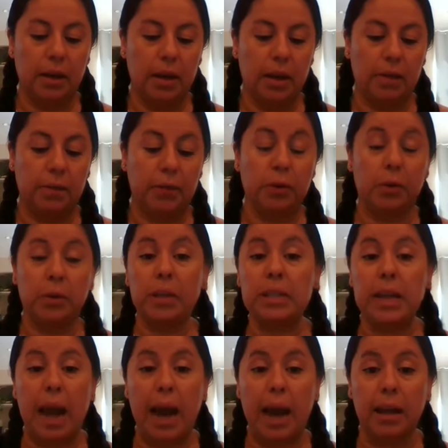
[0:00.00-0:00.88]
if there
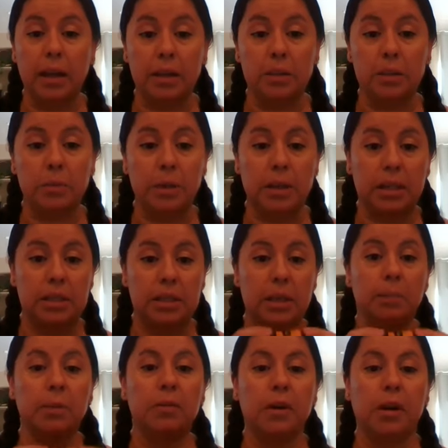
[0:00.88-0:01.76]
is additives, because
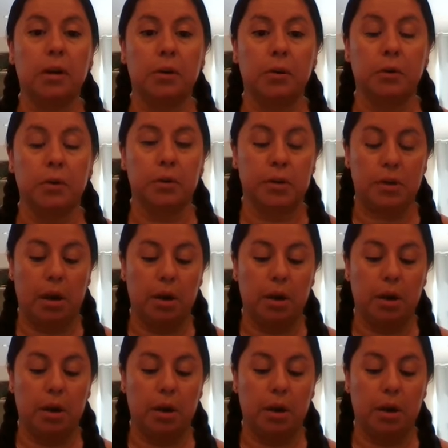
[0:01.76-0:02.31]
some of our oils